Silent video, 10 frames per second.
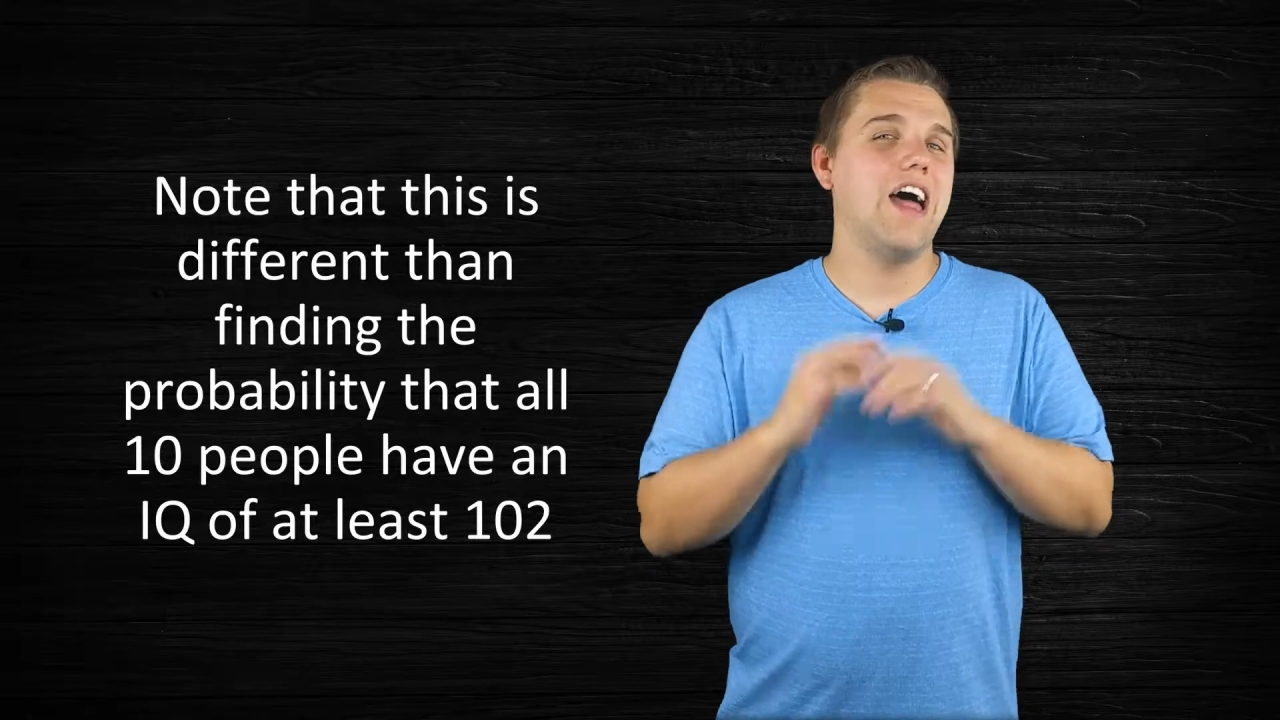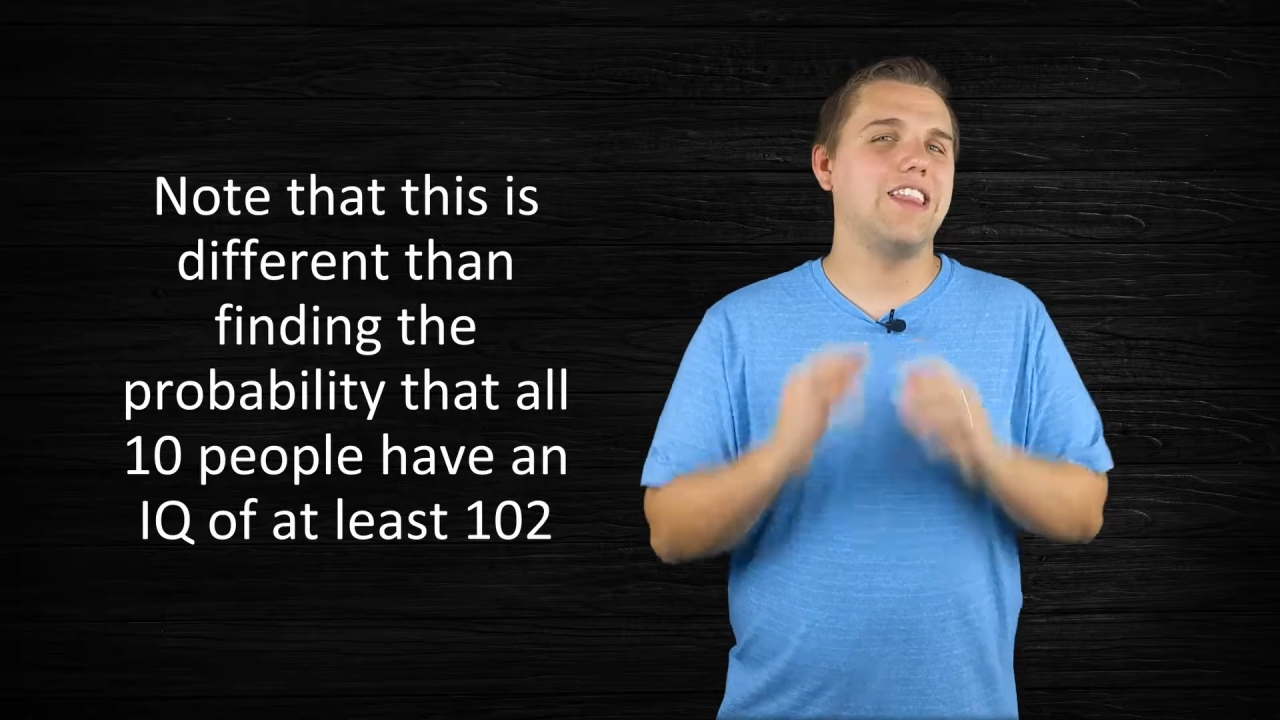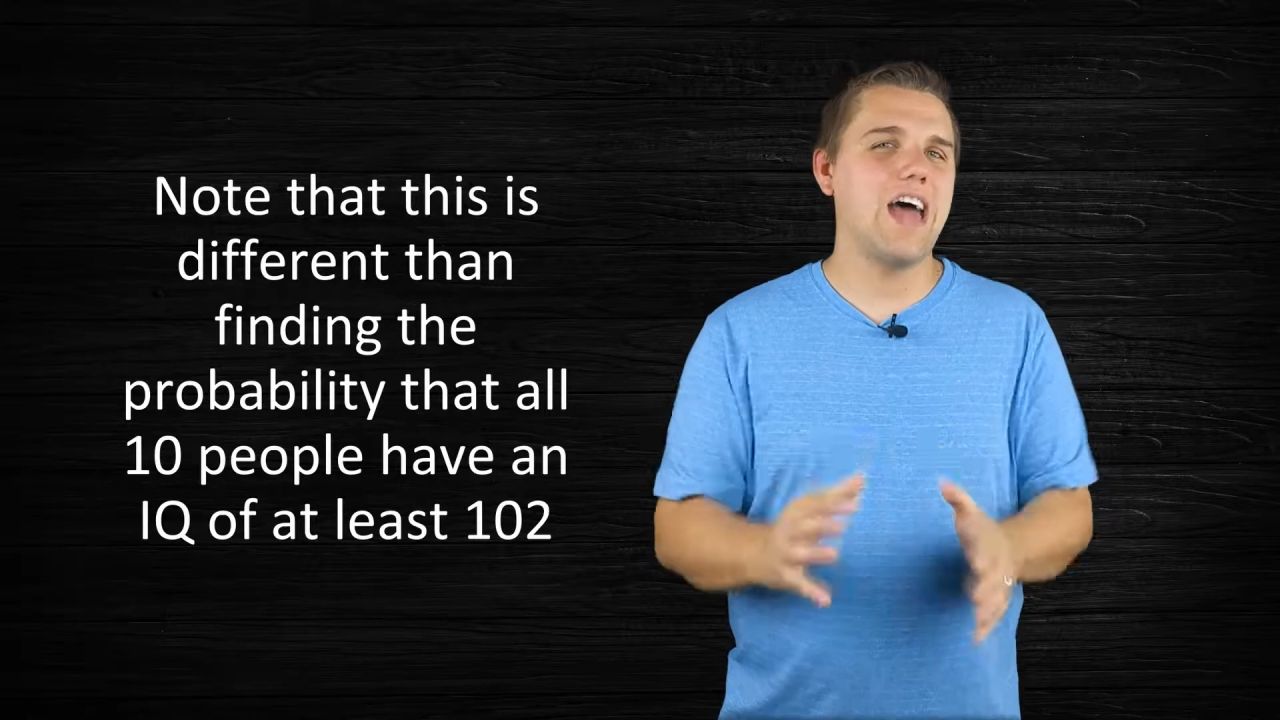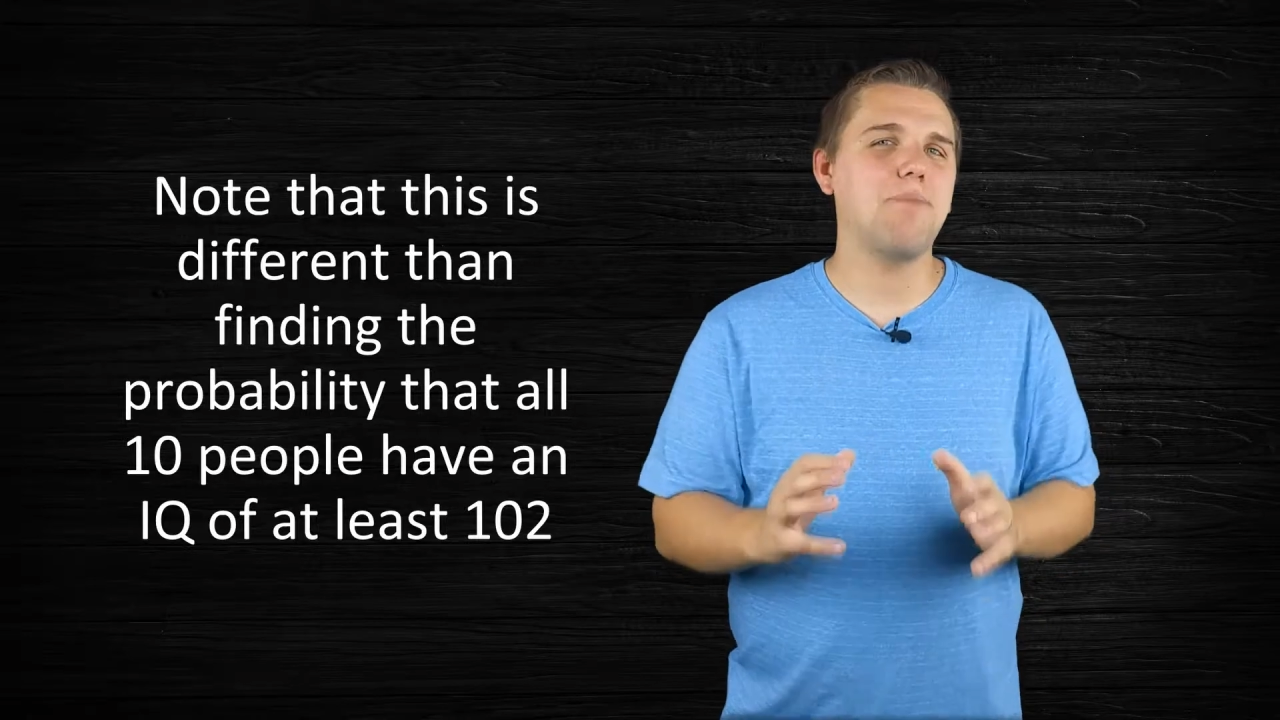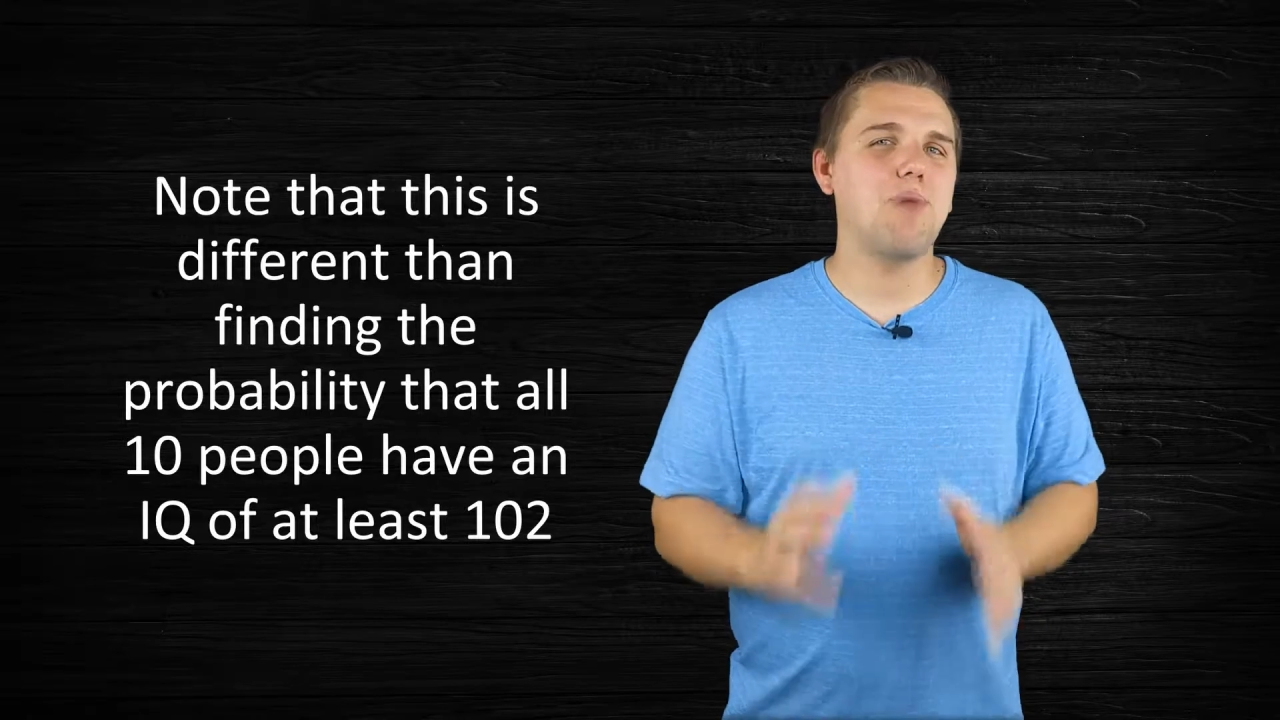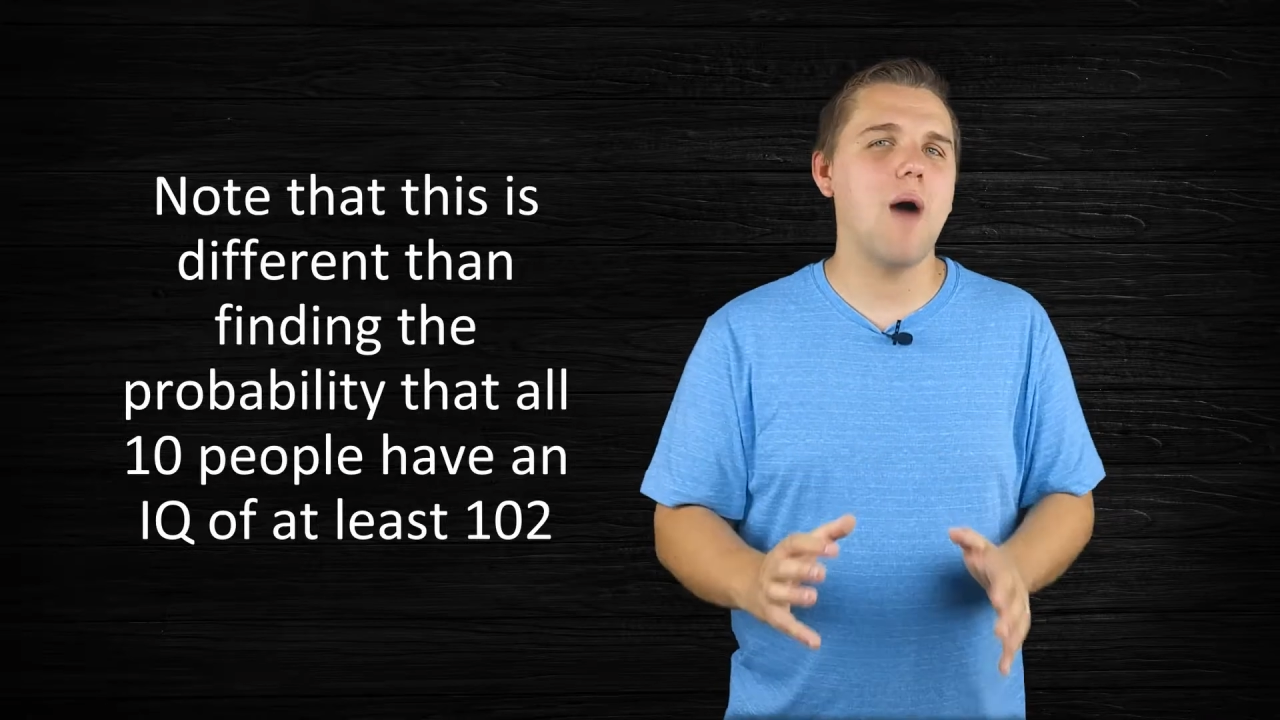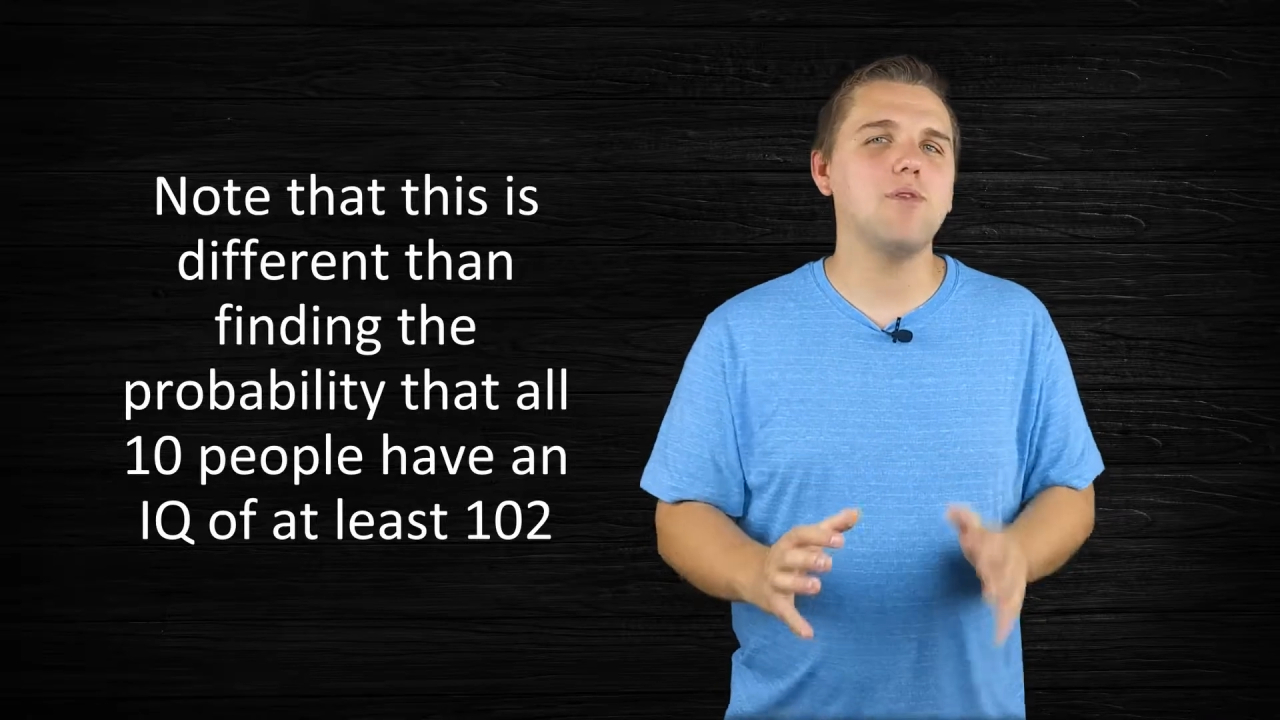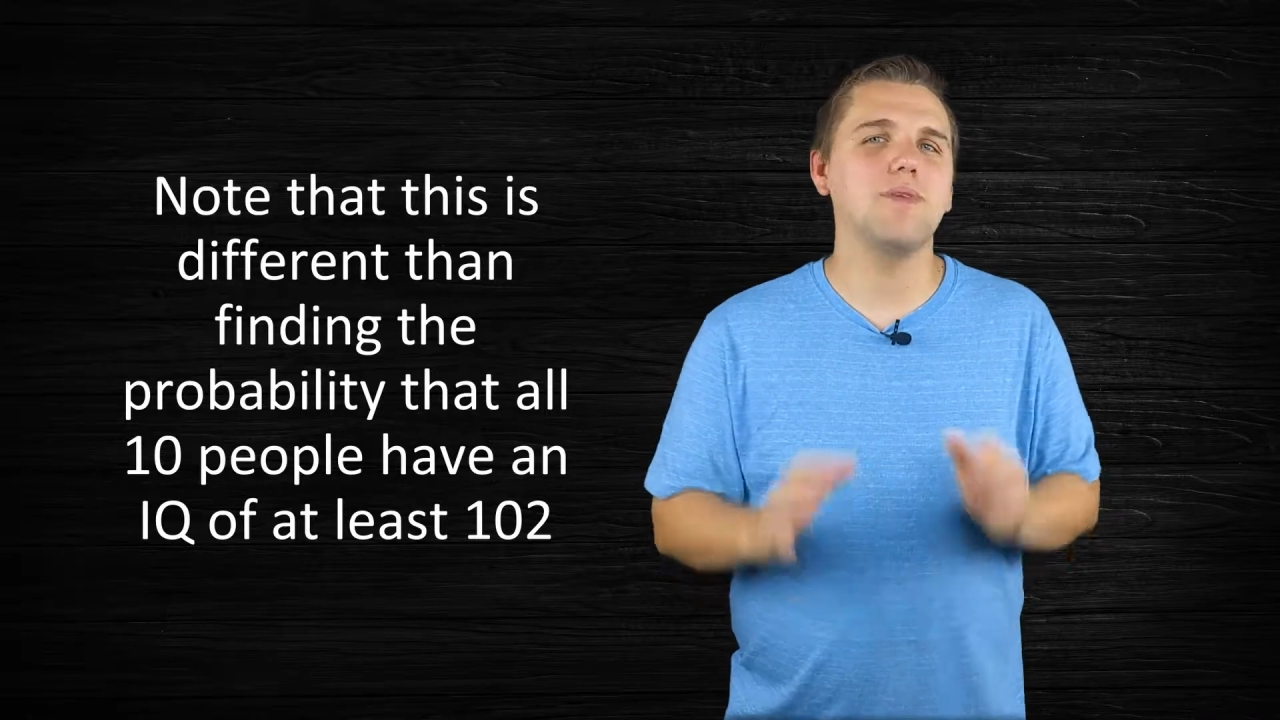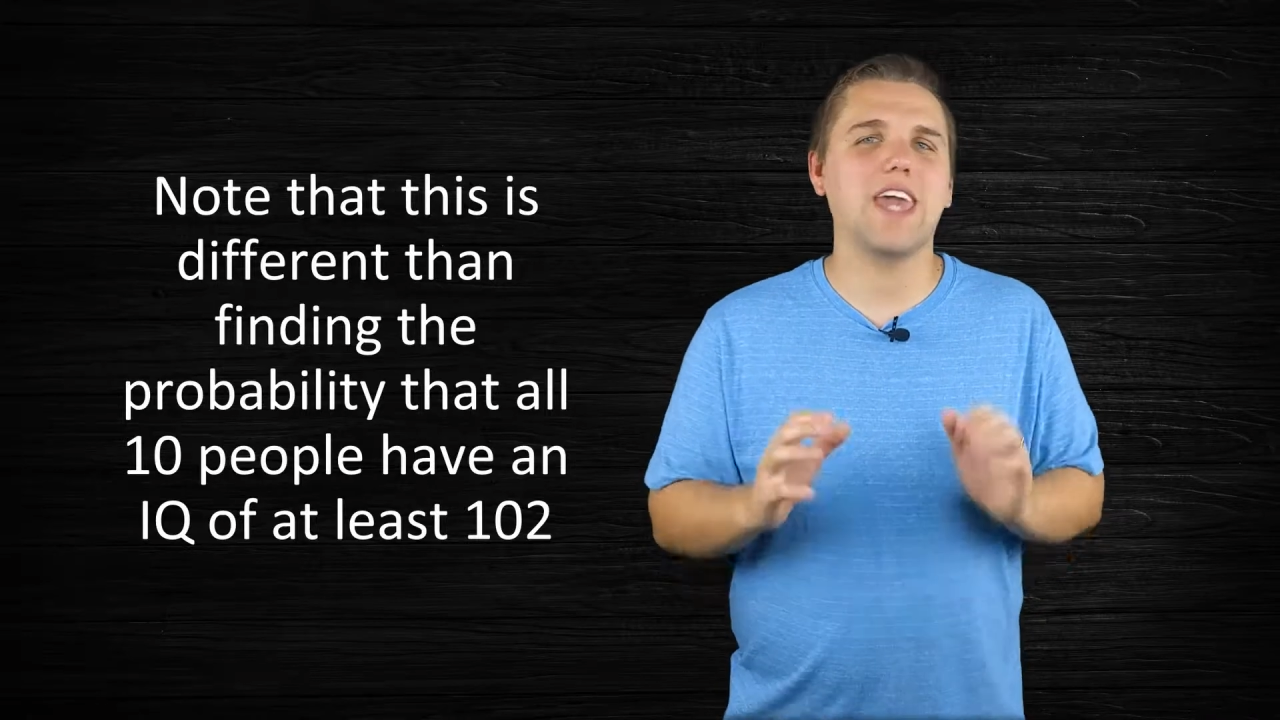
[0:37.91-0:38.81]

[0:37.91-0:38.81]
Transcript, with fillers: That problem